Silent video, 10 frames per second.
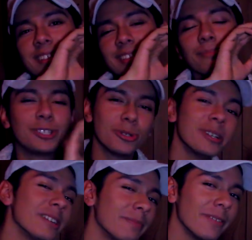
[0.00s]
the
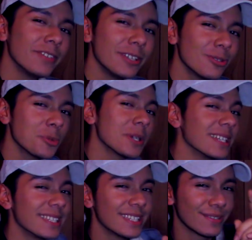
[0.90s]
majority of my videos will
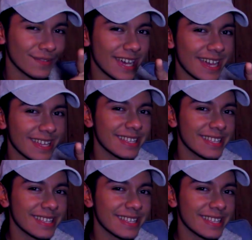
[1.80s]
consist of that.